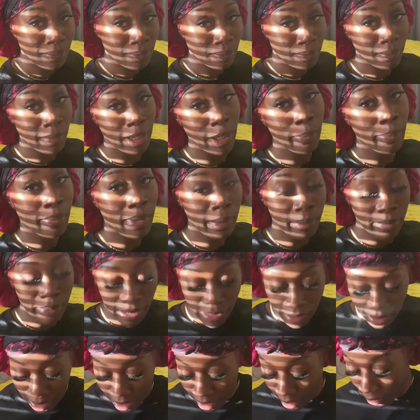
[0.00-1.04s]
make my
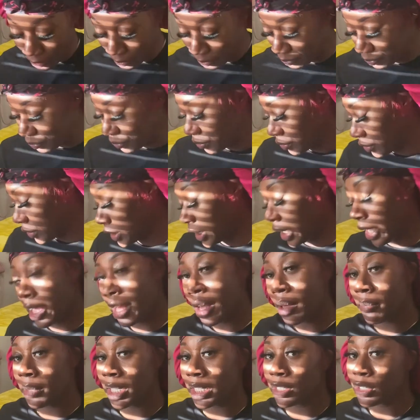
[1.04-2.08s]
bed, take
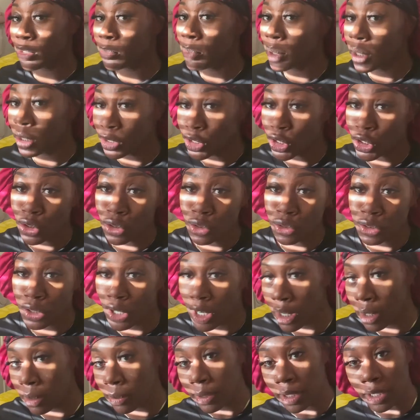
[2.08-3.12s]
out my little personal
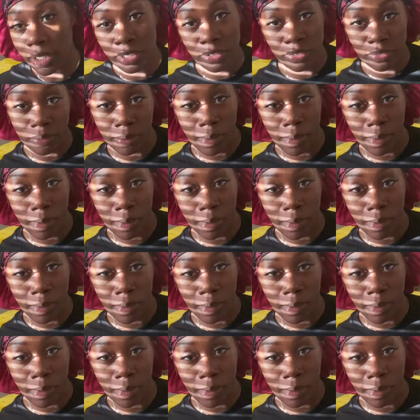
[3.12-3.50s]
garbage from my